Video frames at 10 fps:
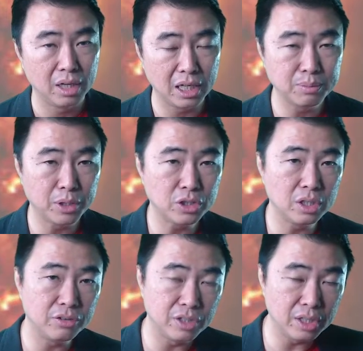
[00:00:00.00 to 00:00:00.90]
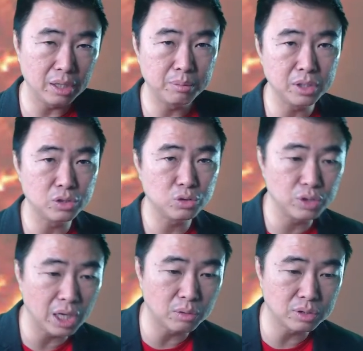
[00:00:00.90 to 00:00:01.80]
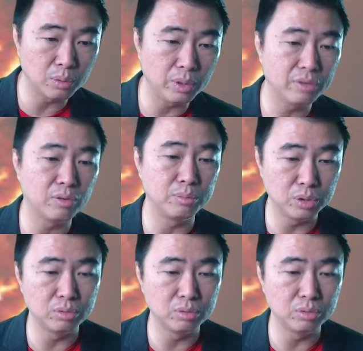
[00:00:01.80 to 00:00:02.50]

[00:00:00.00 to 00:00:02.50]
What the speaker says: especially if the neighbor is 3 houses away from you,